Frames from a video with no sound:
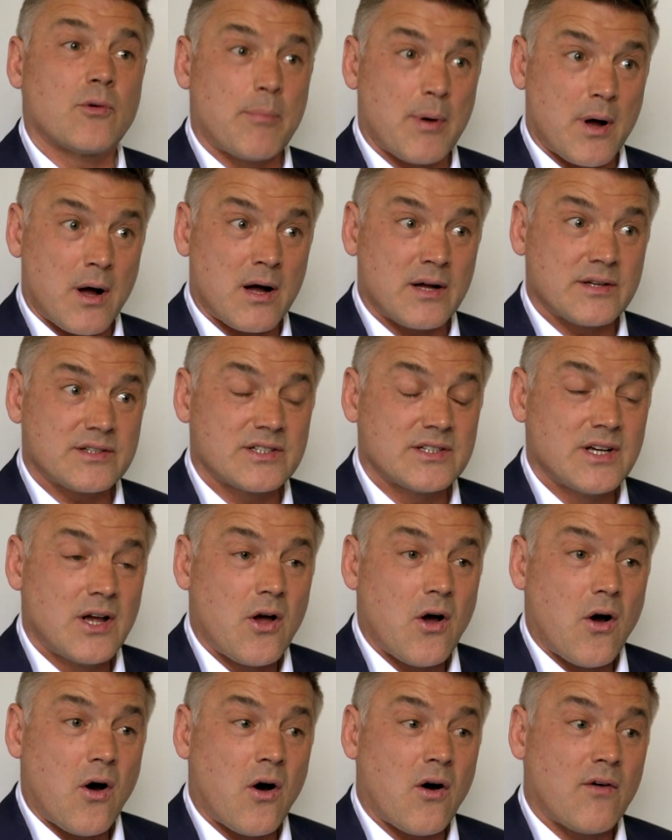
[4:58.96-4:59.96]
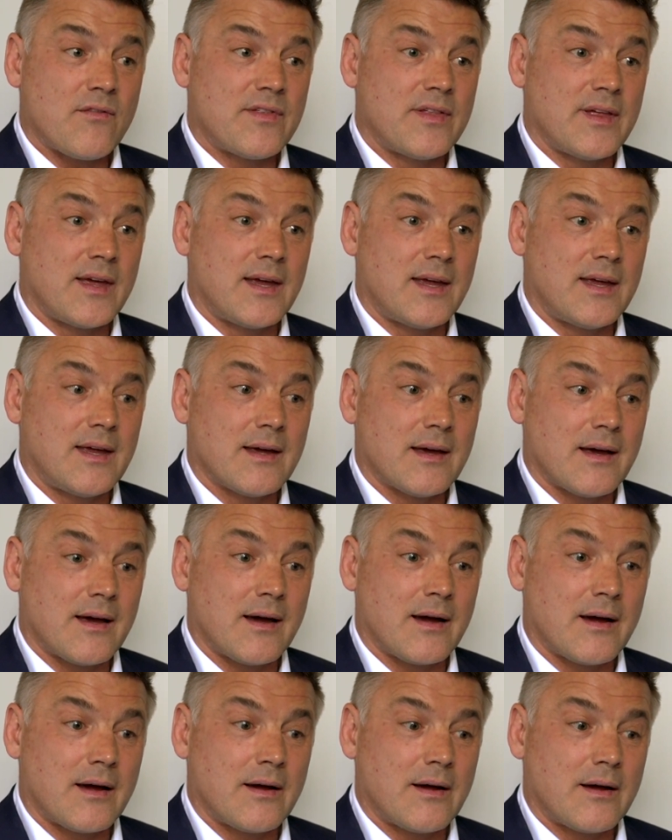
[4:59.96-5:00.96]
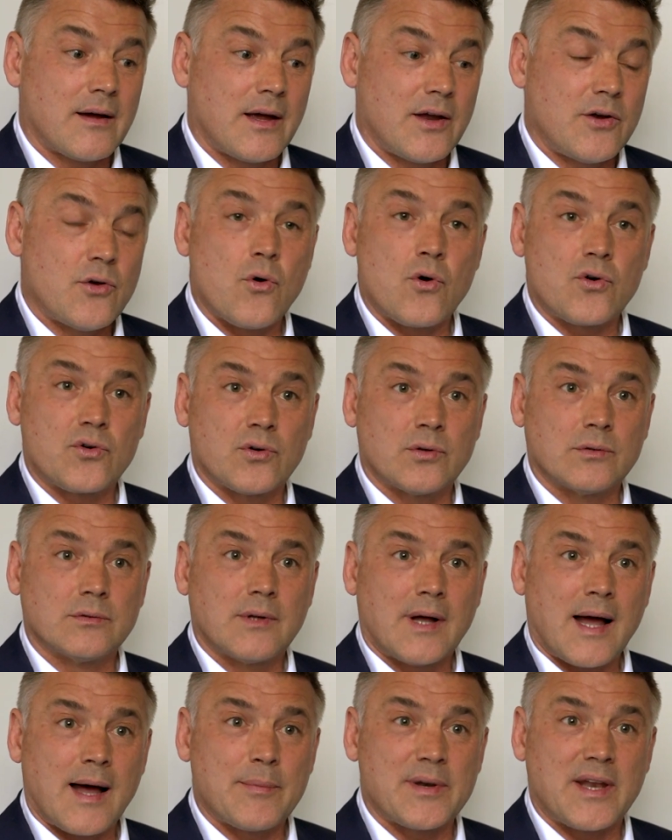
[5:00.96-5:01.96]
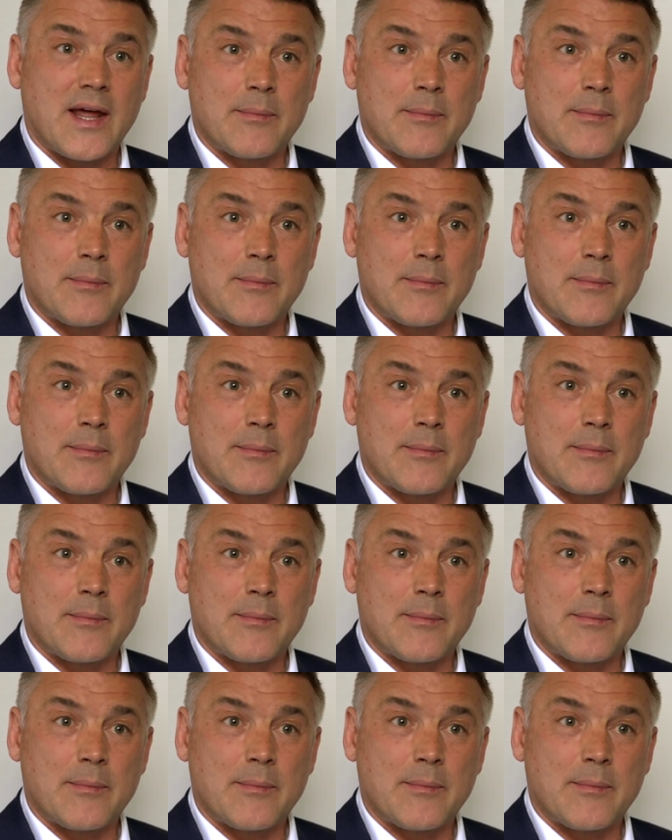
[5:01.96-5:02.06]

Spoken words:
part of the inaugural Abu